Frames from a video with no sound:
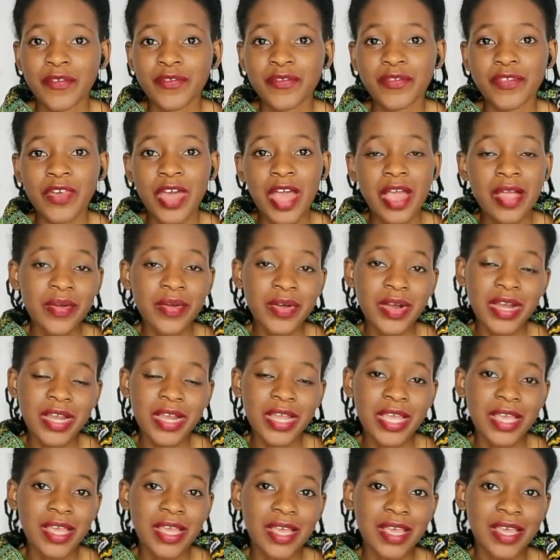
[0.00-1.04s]

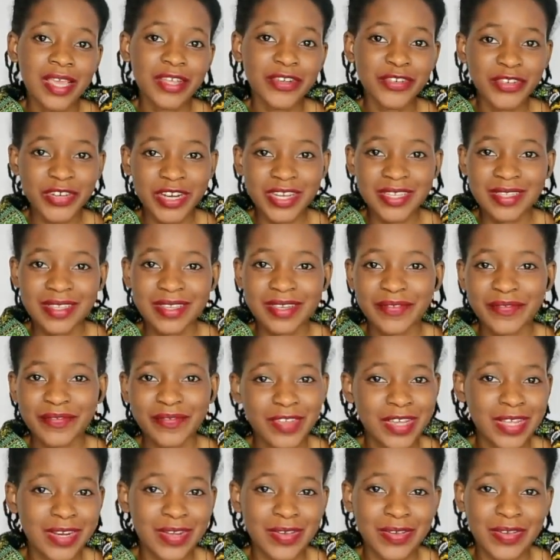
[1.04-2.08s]
very
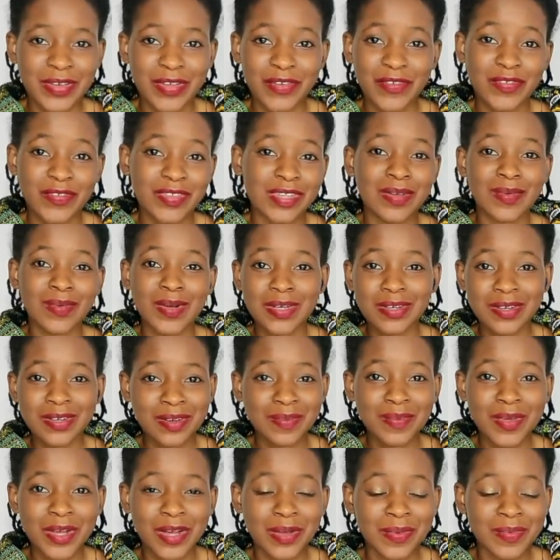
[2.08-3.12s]
interesting video if someone
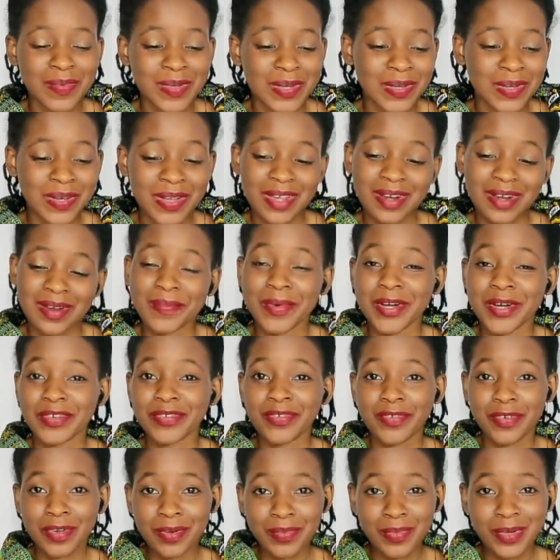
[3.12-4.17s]
told me i would be talking
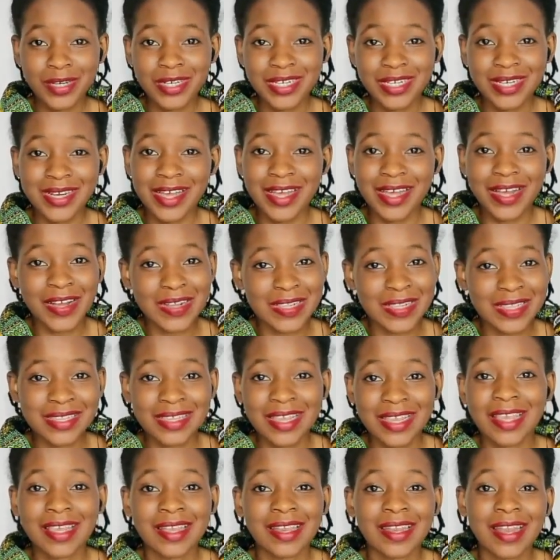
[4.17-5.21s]
about food but today i would
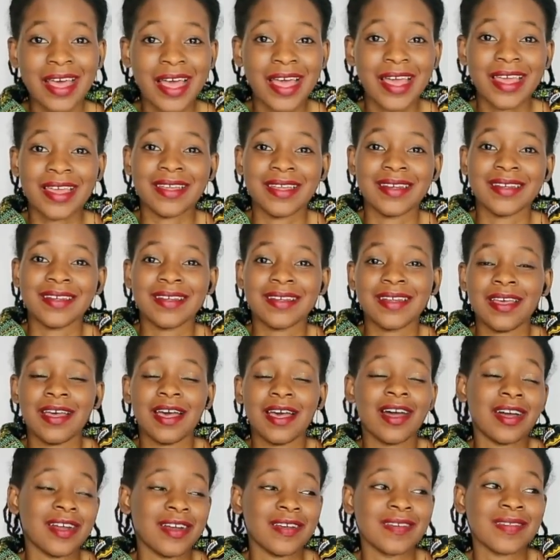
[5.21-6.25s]
say you're lying
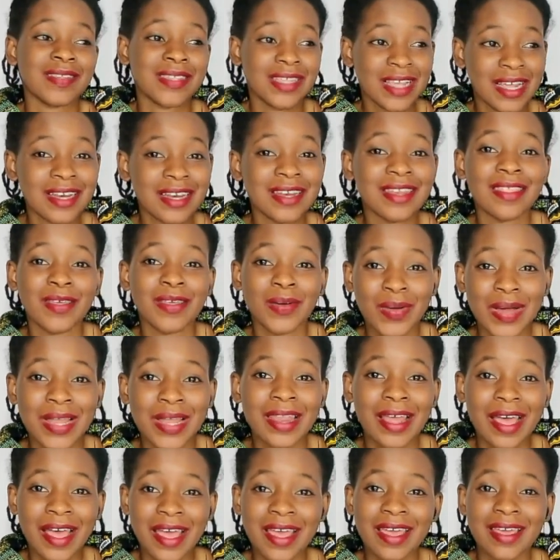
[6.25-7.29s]
i would have said they were
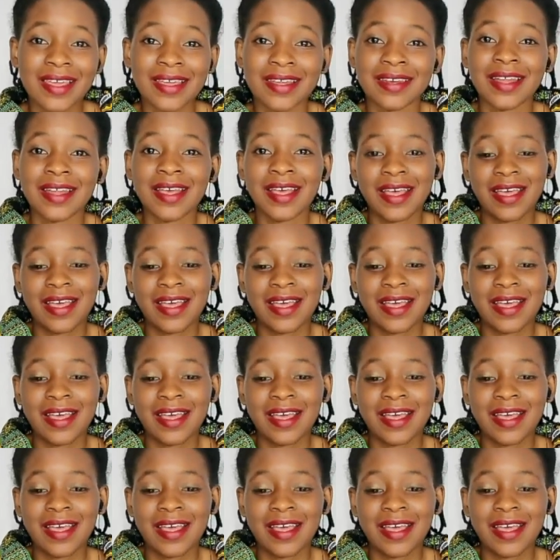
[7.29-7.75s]
lying